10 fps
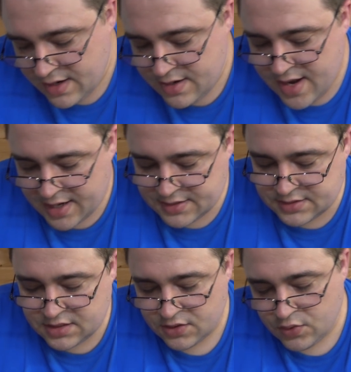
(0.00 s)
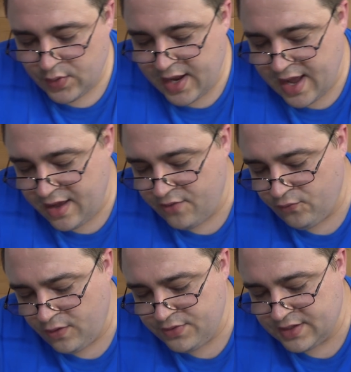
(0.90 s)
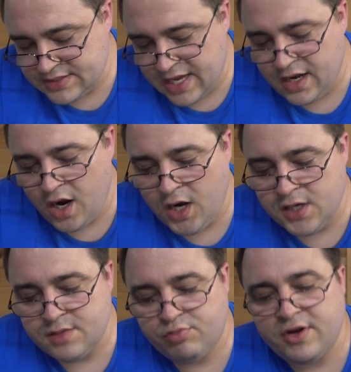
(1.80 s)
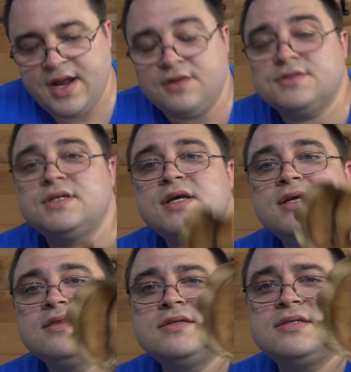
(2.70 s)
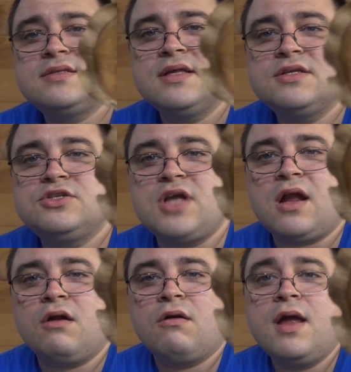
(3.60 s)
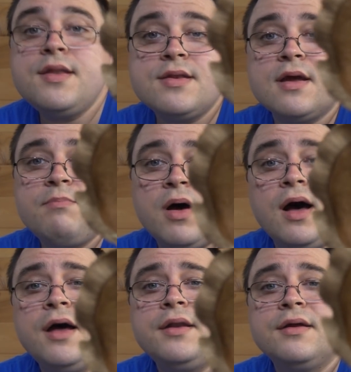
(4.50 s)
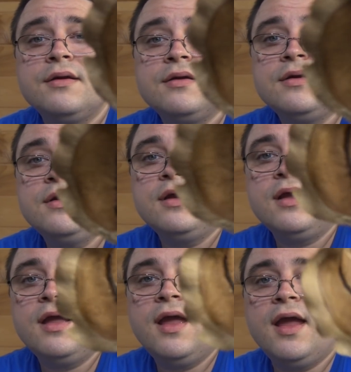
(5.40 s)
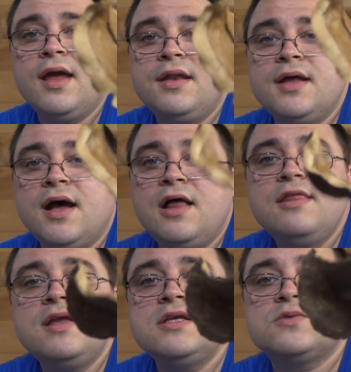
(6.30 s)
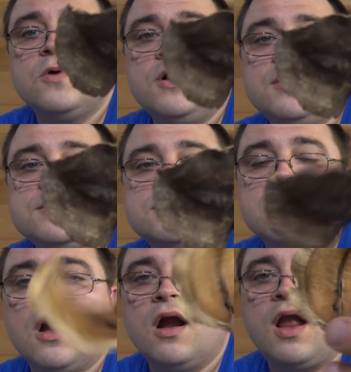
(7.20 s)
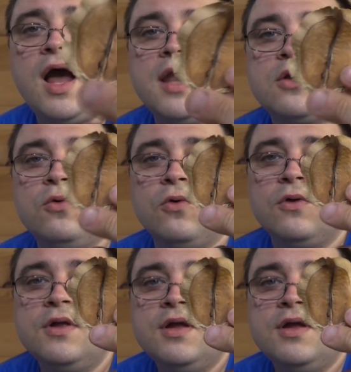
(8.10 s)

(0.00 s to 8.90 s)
Next, we have one that's kind of hard to pronounce. This is the Jacaranda Pod, and these ones are kind of cool.